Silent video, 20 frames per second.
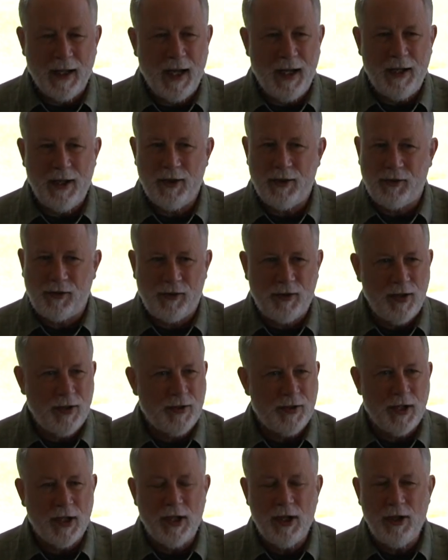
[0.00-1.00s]
That is
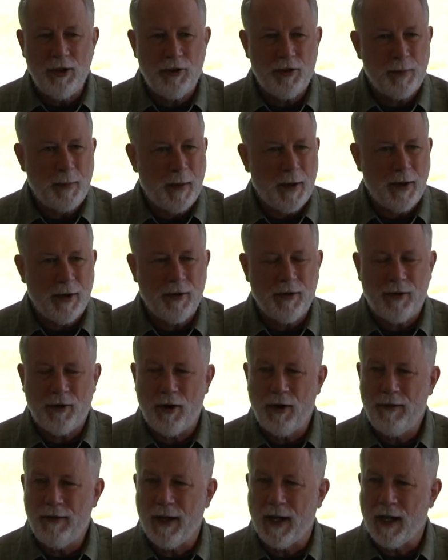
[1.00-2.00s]
just a huge part of
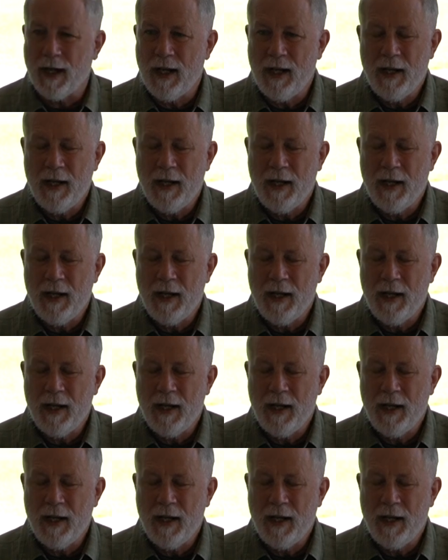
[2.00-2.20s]
serving.